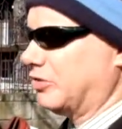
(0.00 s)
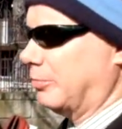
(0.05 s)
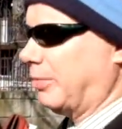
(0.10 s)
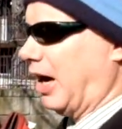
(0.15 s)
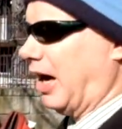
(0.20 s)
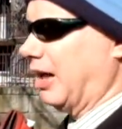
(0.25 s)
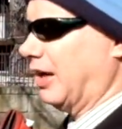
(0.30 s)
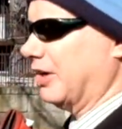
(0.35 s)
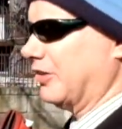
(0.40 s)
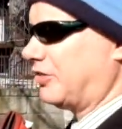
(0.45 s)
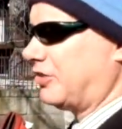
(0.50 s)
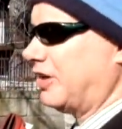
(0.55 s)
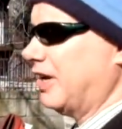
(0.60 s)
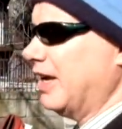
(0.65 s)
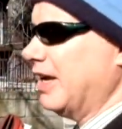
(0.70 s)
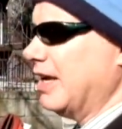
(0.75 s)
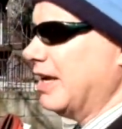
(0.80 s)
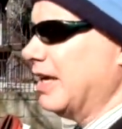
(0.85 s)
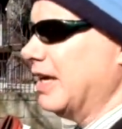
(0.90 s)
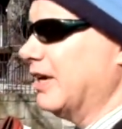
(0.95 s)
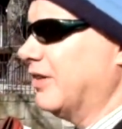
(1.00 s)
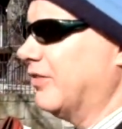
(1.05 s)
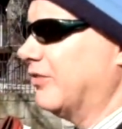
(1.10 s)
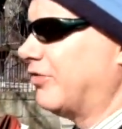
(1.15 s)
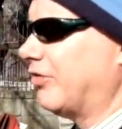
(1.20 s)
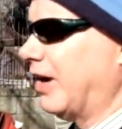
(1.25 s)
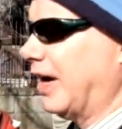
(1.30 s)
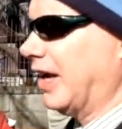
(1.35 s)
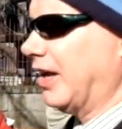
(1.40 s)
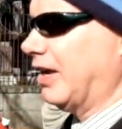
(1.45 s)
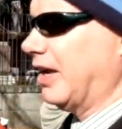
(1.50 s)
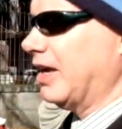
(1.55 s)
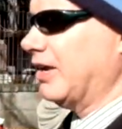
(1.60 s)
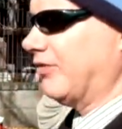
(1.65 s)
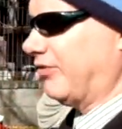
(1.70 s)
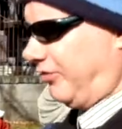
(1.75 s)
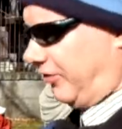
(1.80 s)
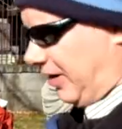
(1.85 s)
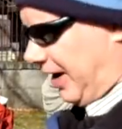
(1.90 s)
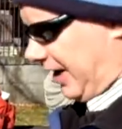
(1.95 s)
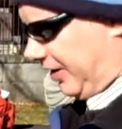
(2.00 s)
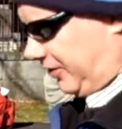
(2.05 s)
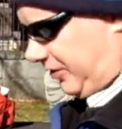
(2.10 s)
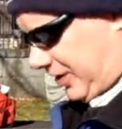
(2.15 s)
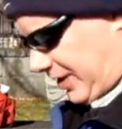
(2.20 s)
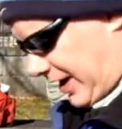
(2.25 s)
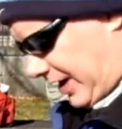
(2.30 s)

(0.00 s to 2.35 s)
abolished in France in